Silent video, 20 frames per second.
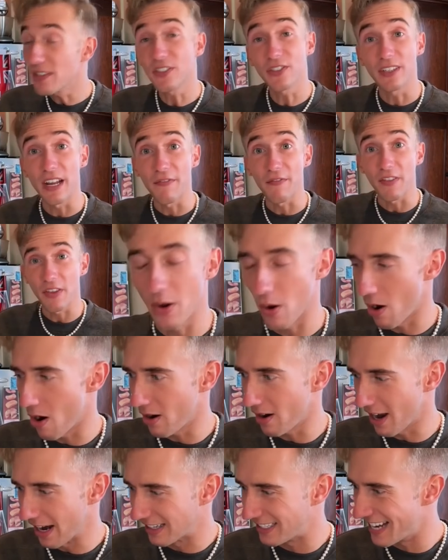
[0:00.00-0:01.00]
stiff
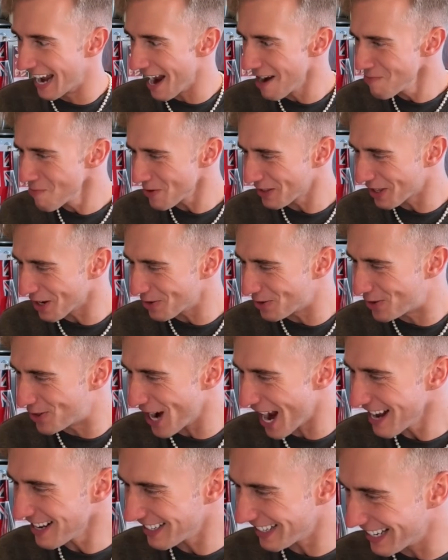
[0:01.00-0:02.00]
again with the
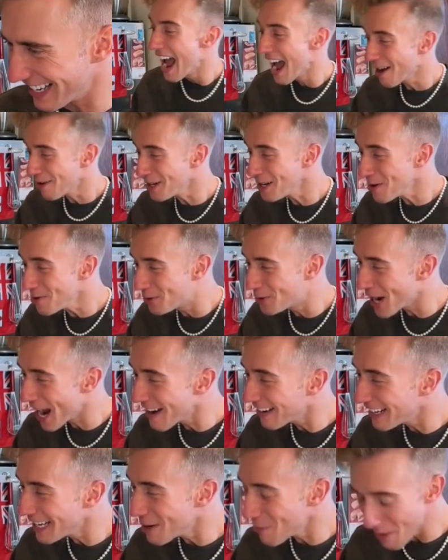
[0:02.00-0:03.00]
gently. How do you
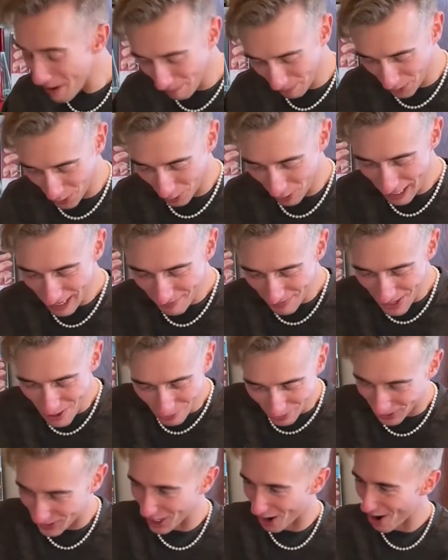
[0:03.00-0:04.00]
gently whip cream,
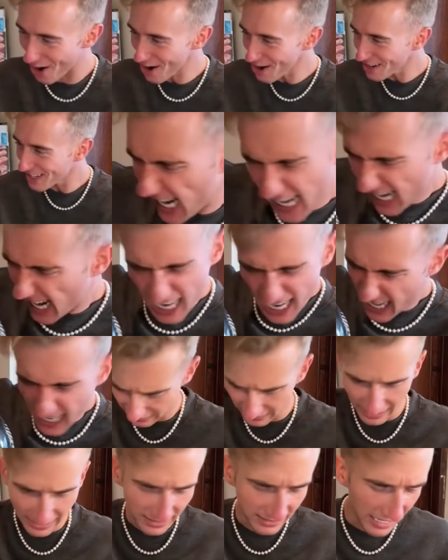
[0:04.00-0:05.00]
you tart?
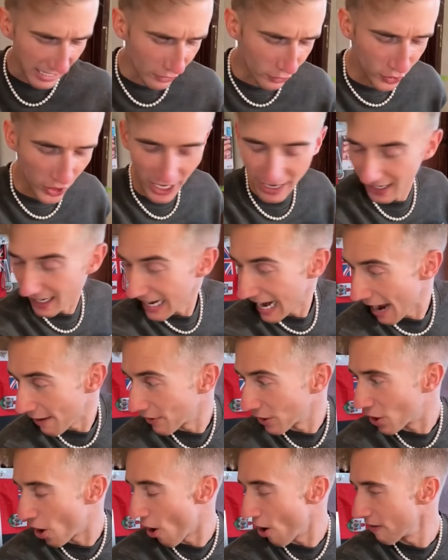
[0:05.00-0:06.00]
It's like saying gently have a car